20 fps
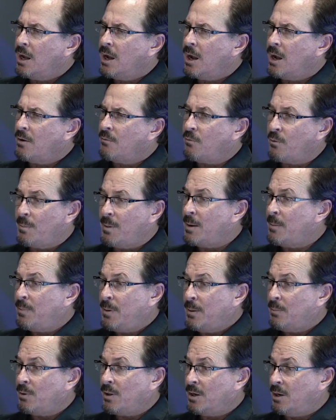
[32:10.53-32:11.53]
uh, for many
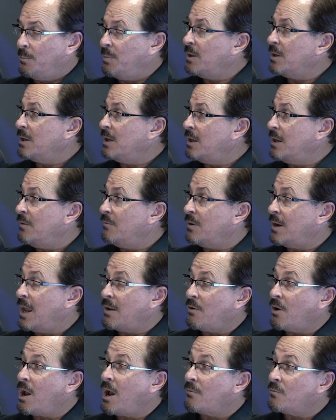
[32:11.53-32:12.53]
people inability to even
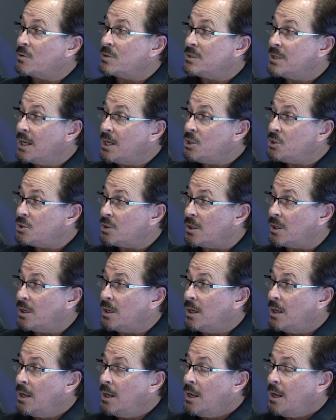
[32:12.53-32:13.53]
have a conversation.
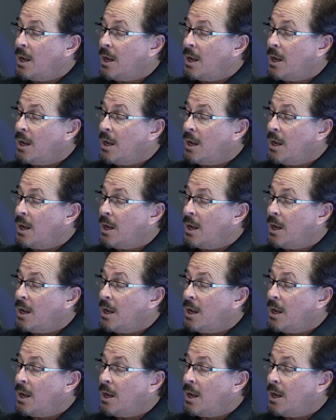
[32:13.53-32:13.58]
Yeah.